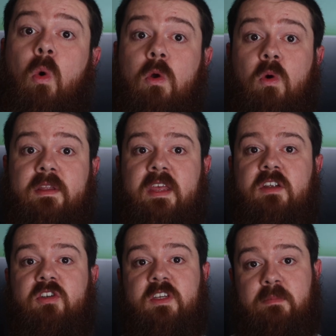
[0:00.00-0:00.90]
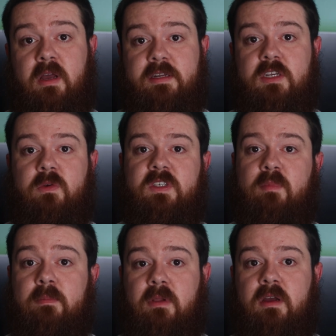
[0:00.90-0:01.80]
or one that is just plugged into a
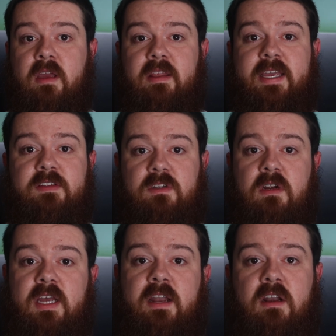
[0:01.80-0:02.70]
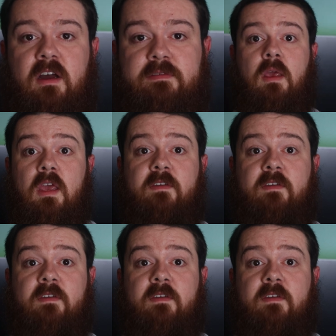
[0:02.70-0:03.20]
smart plug that gets turned on and off.